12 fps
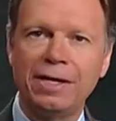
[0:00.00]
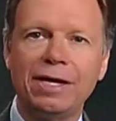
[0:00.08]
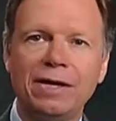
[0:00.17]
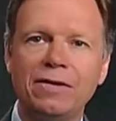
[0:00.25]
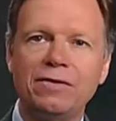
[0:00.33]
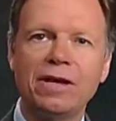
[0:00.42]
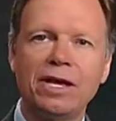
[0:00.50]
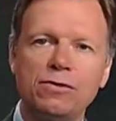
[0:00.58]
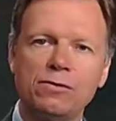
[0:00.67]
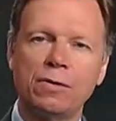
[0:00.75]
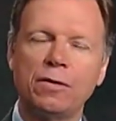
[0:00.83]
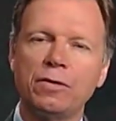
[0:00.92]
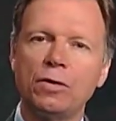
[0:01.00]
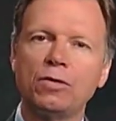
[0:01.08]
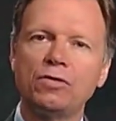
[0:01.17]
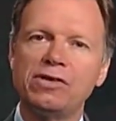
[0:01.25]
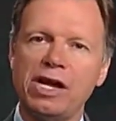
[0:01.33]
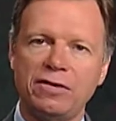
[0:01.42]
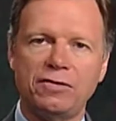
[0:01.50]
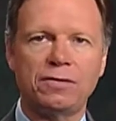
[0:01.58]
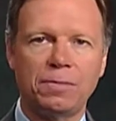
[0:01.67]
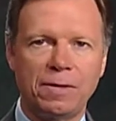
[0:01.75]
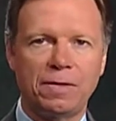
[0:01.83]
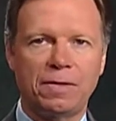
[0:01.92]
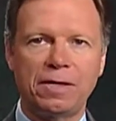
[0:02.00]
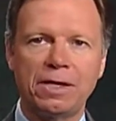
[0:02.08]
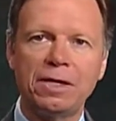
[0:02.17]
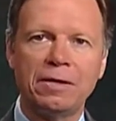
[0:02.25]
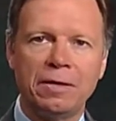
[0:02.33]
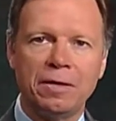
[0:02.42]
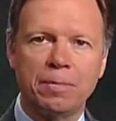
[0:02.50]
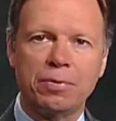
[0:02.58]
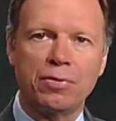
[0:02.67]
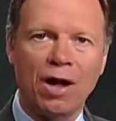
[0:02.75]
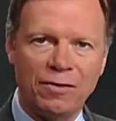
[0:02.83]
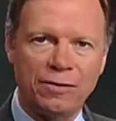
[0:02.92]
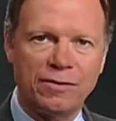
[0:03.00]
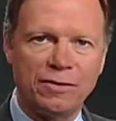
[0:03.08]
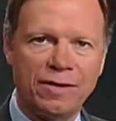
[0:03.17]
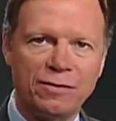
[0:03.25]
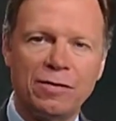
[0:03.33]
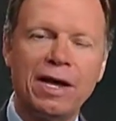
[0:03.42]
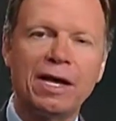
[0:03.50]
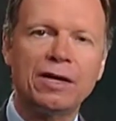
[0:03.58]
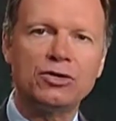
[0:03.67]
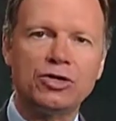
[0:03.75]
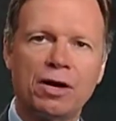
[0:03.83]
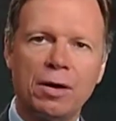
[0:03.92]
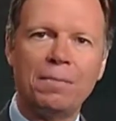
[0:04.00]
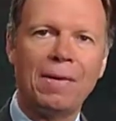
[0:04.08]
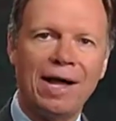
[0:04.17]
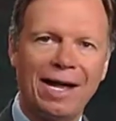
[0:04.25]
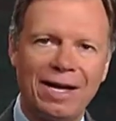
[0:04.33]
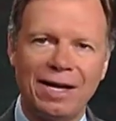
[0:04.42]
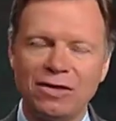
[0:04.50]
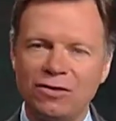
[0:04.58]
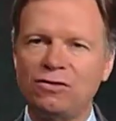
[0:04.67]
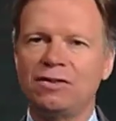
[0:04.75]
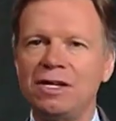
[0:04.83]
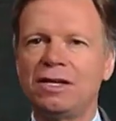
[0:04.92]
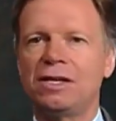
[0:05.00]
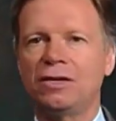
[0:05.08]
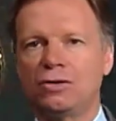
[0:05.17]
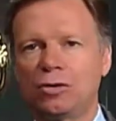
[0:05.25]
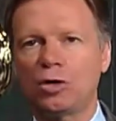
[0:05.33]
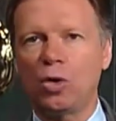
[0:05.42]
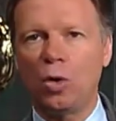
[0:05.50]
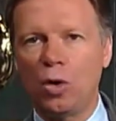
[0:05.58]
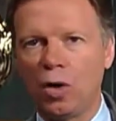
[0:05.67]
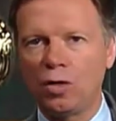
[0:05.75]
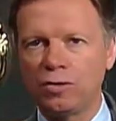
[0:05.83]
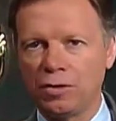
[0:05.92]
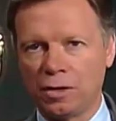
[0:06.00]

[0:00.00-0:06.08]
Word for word: In the days throughout the Old Testament, the prophets, Isaiah, Jeremiah, Ezekiel, called